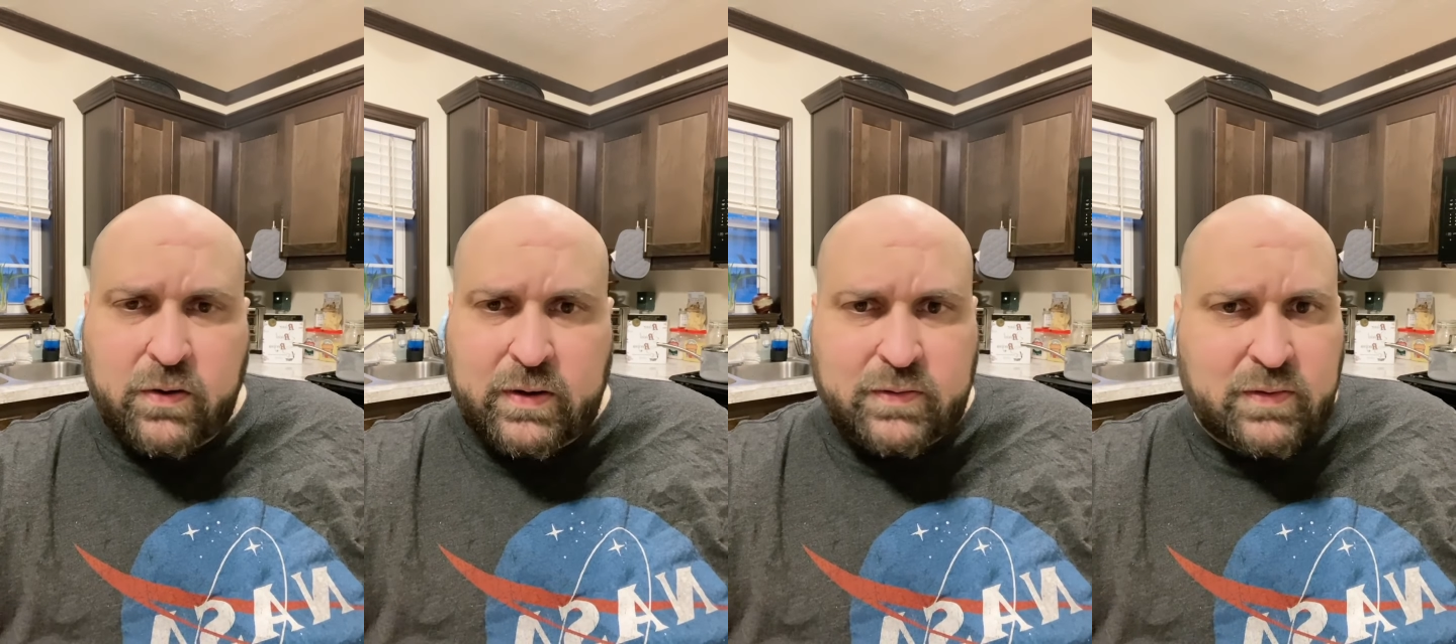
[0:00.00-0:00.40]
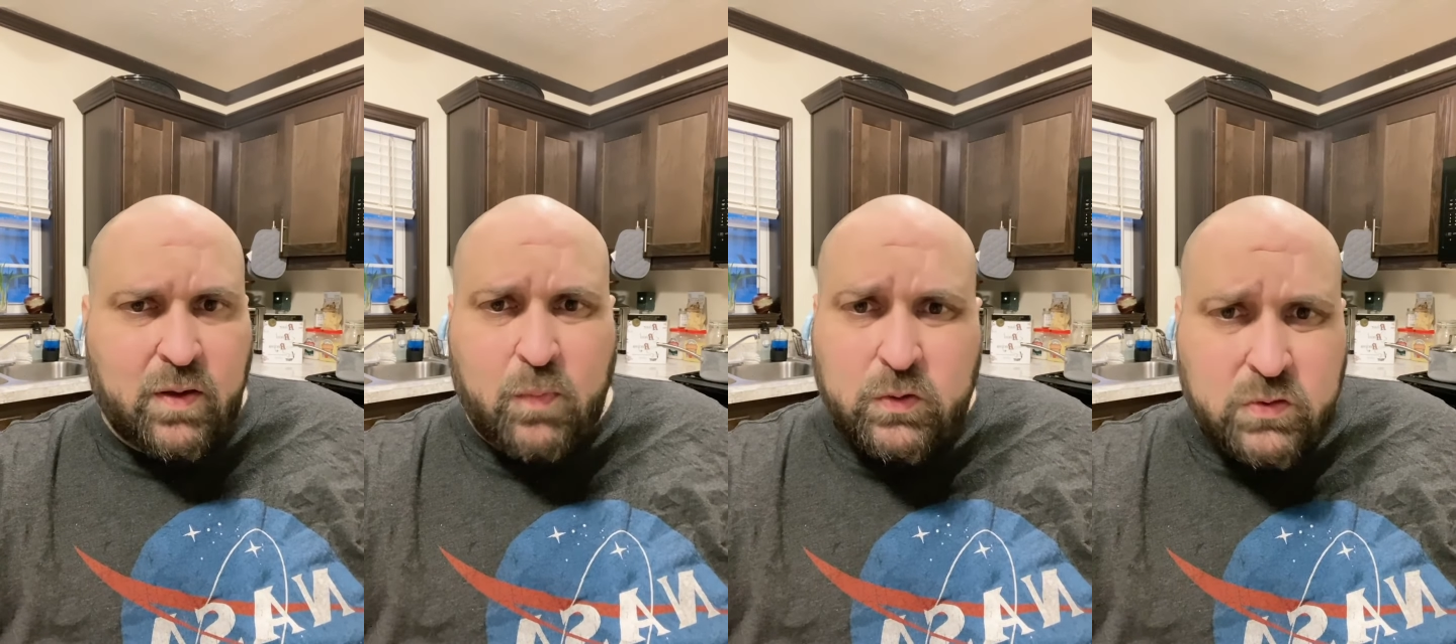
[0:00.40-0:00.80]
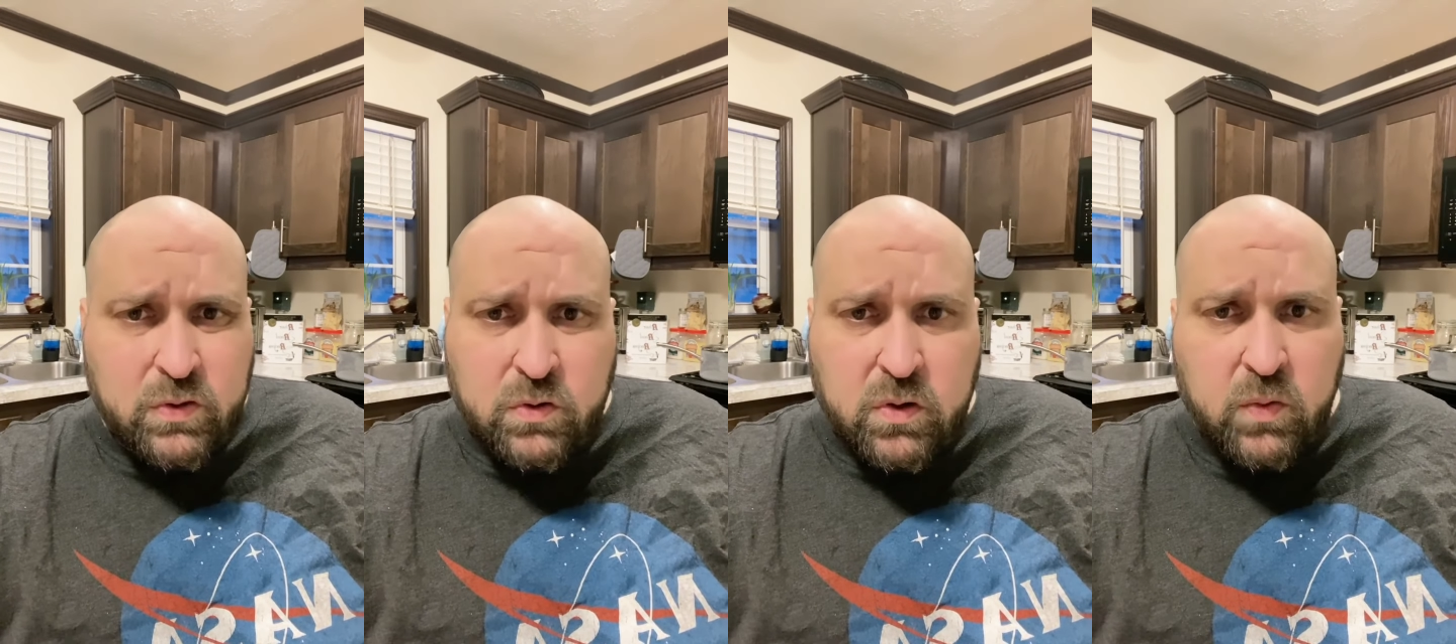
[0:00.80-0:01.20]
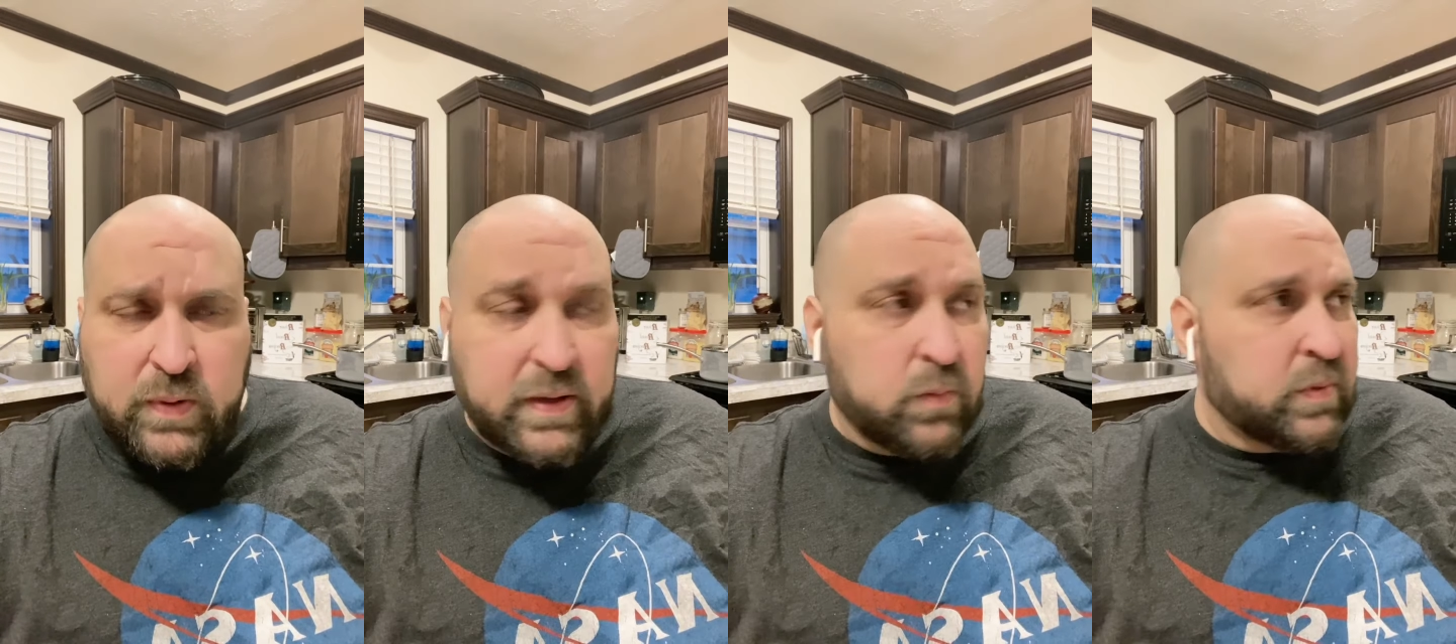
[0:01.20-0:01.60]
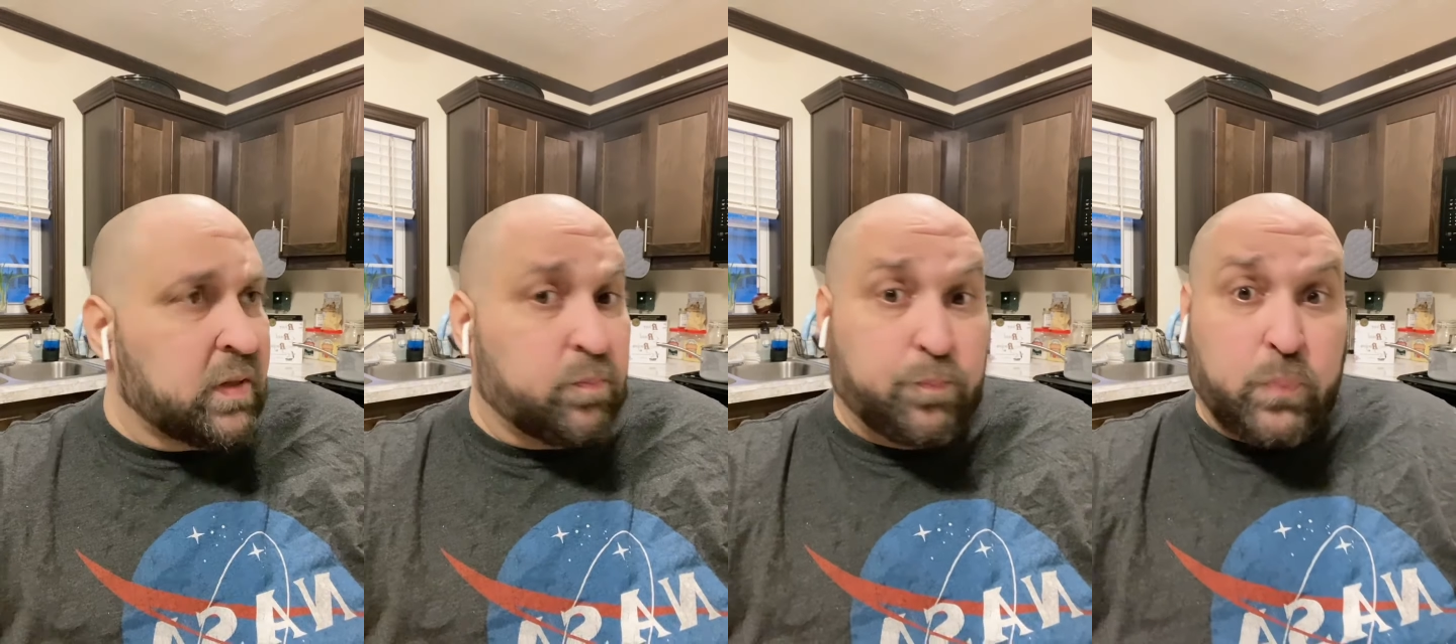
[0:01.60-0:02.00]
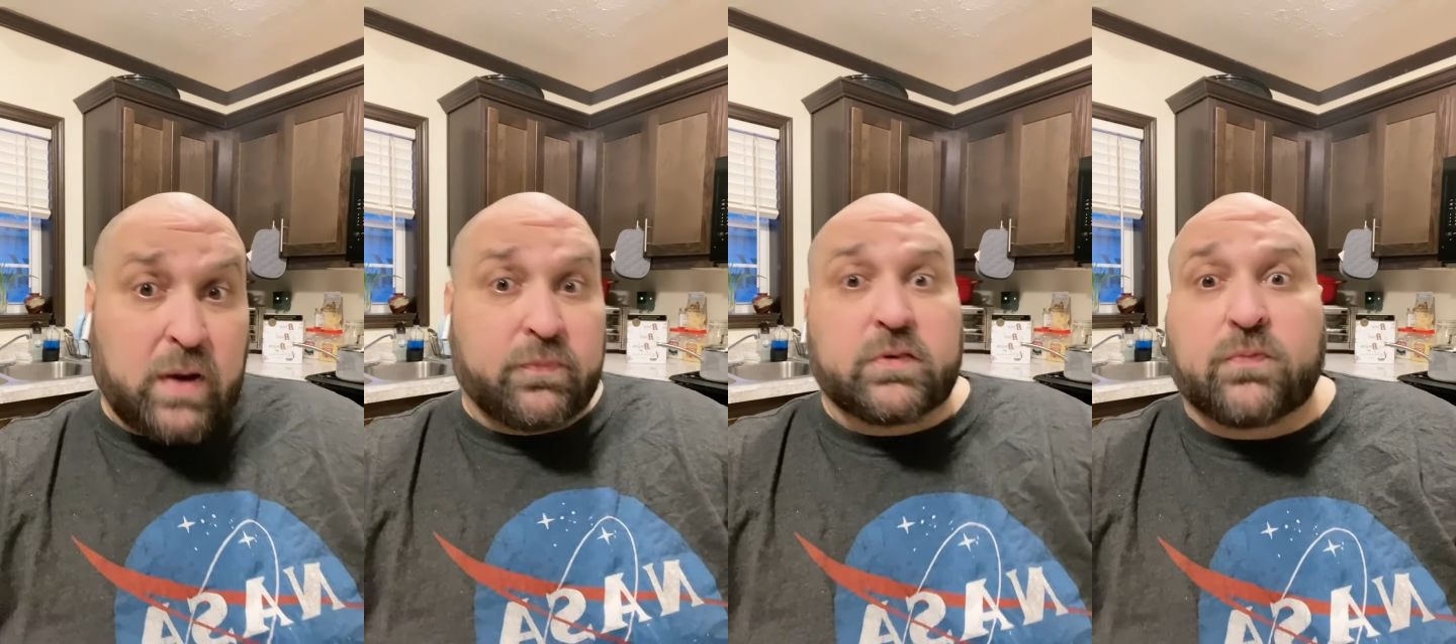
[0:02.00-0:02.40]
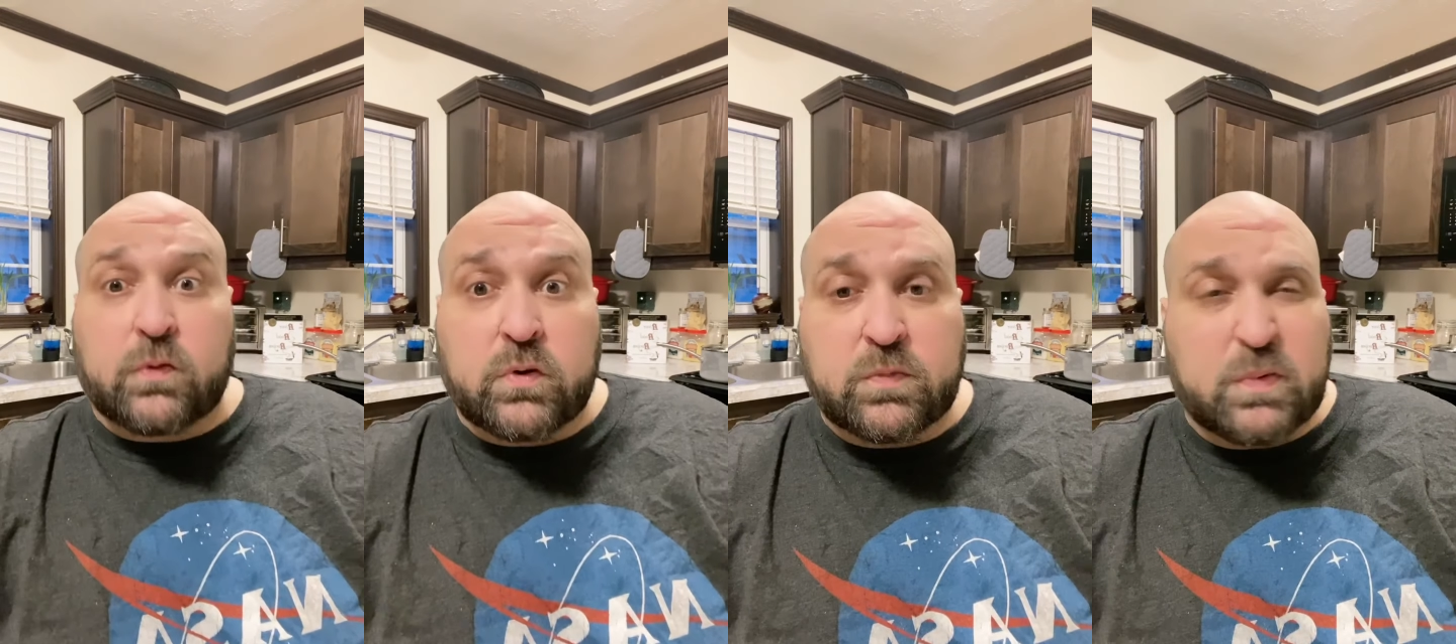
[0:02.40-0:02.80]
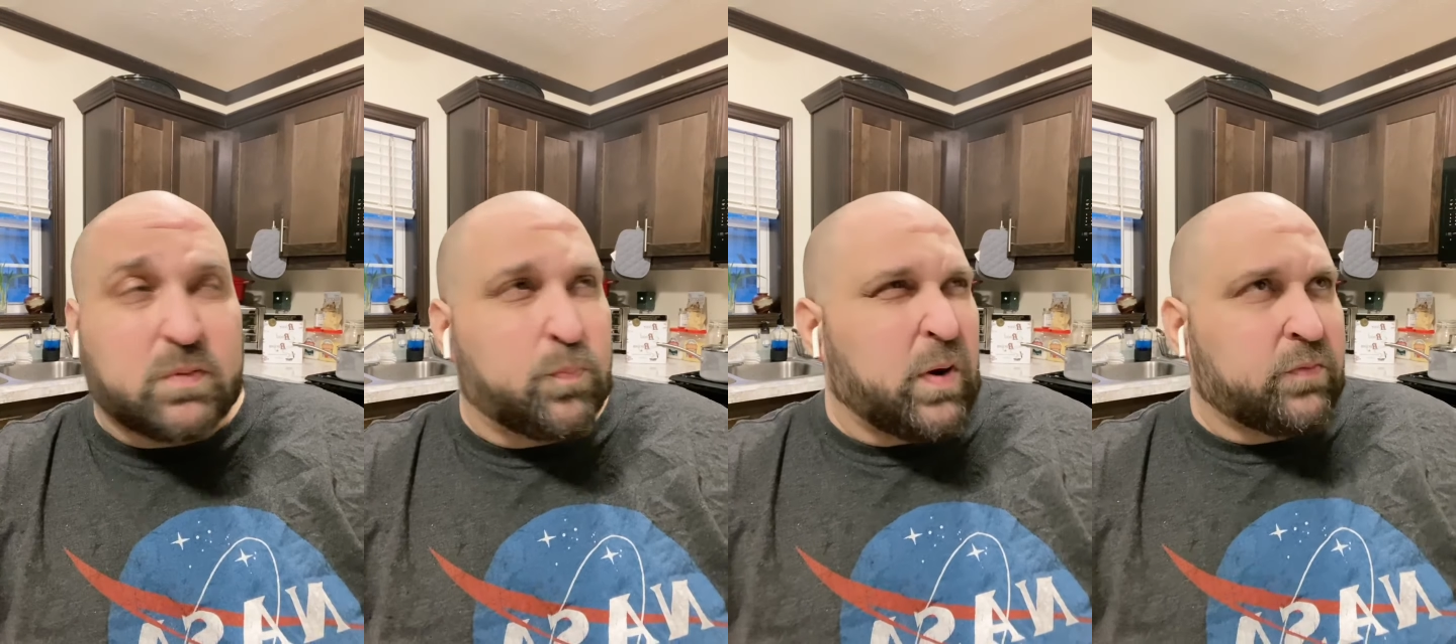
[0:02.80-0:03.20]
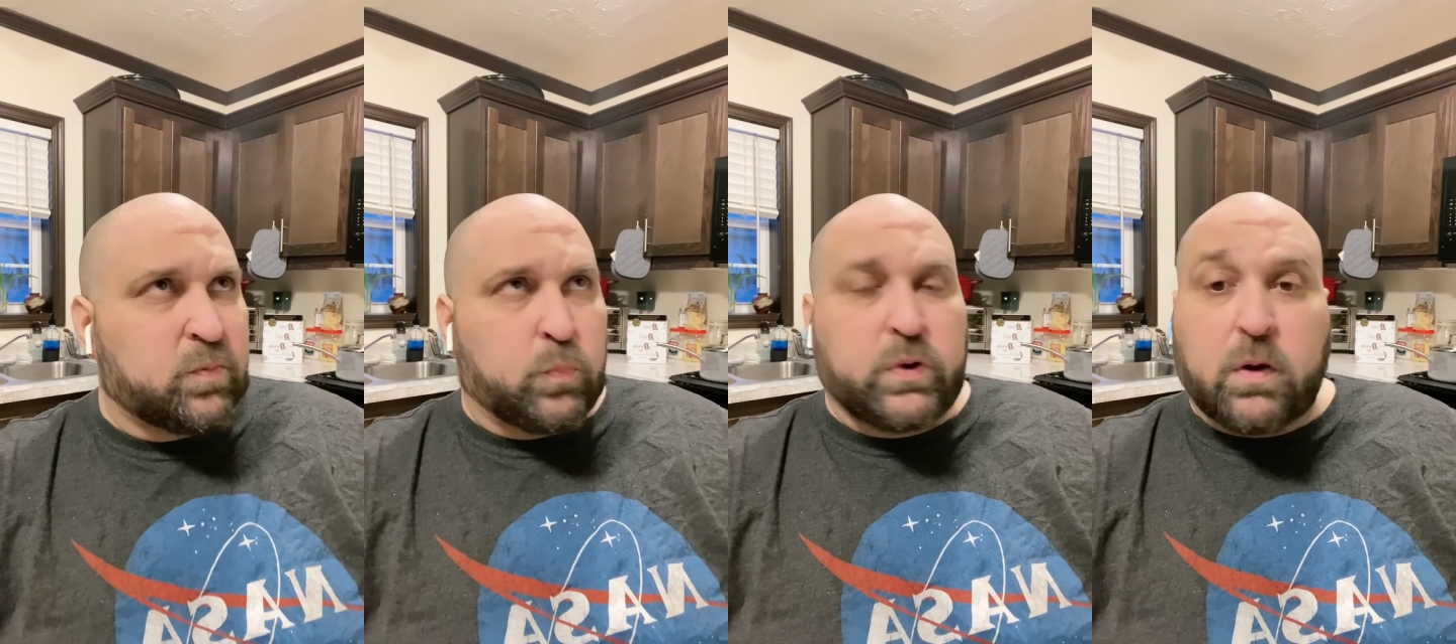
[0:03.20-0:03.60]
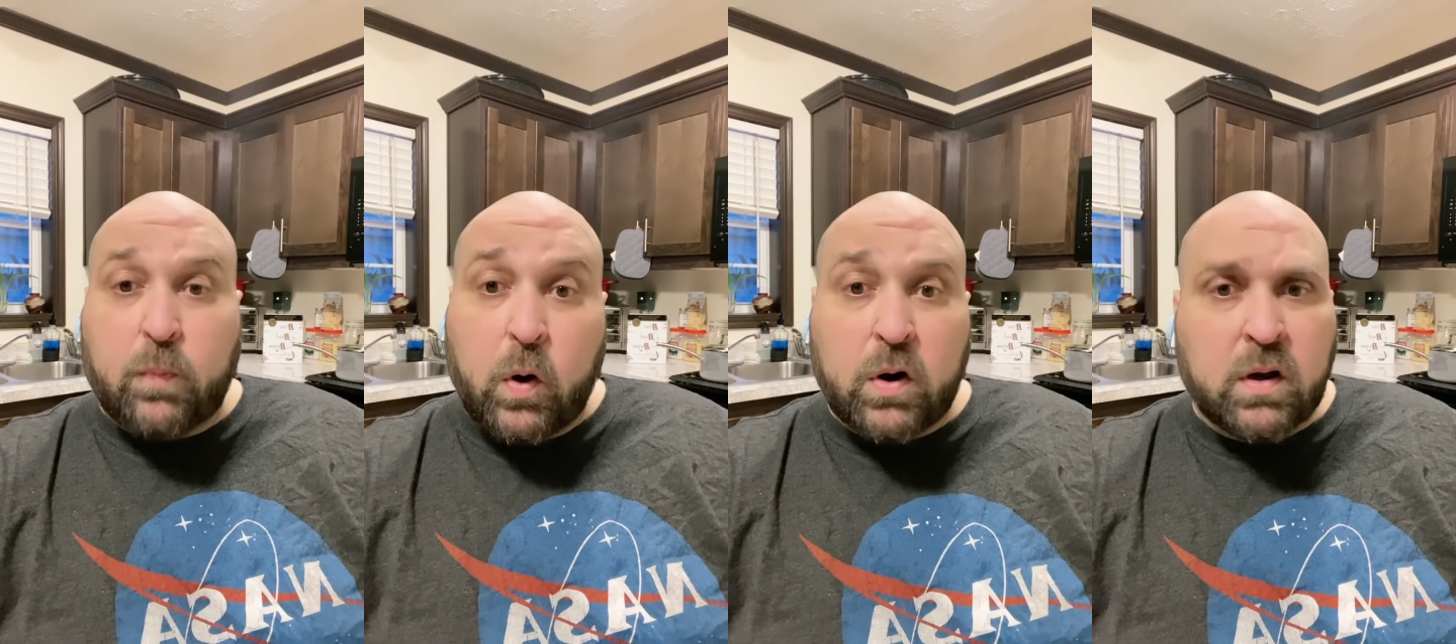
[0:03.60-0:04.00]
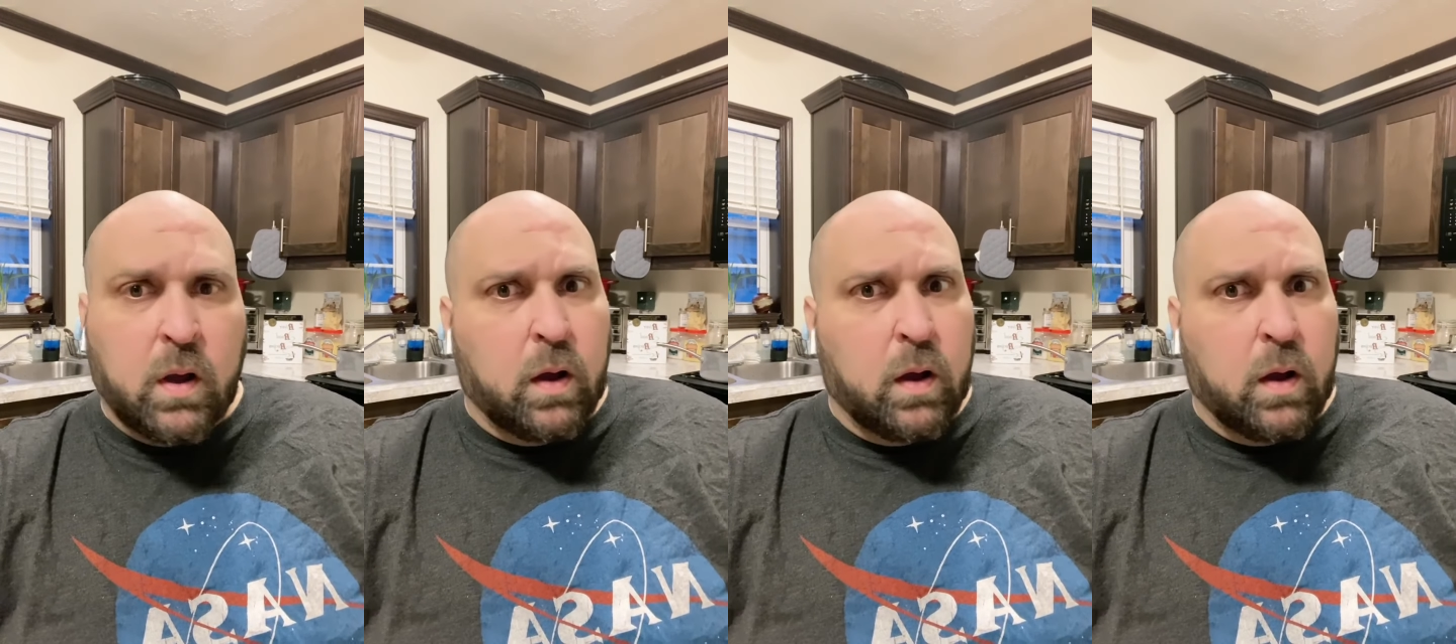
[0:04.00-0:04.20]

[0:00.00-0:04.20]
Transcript: And you know, most of the cooking we did, we did breakfast for Christmas, breakfast burrito bar.